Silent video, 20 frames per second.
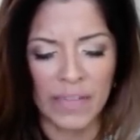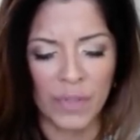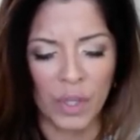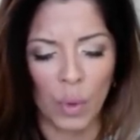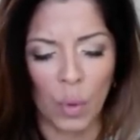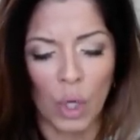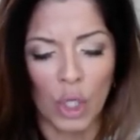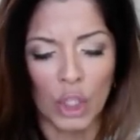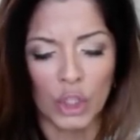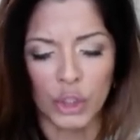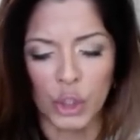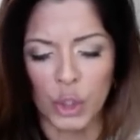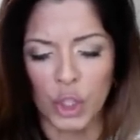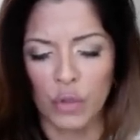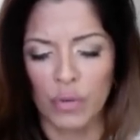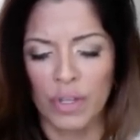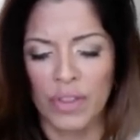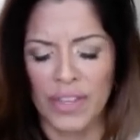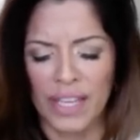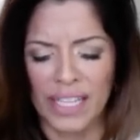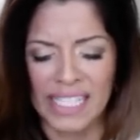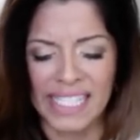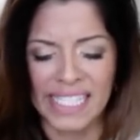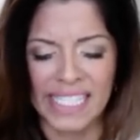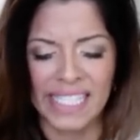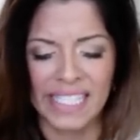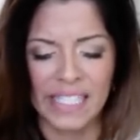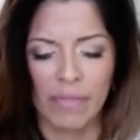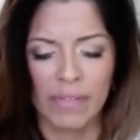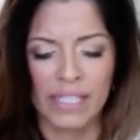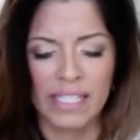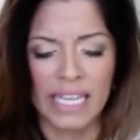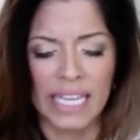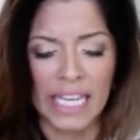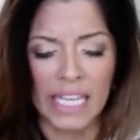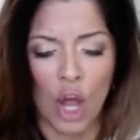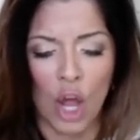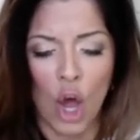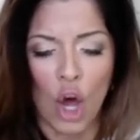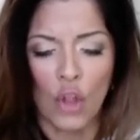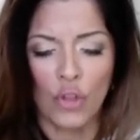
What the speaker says: you. 2 Corinthians 6:17.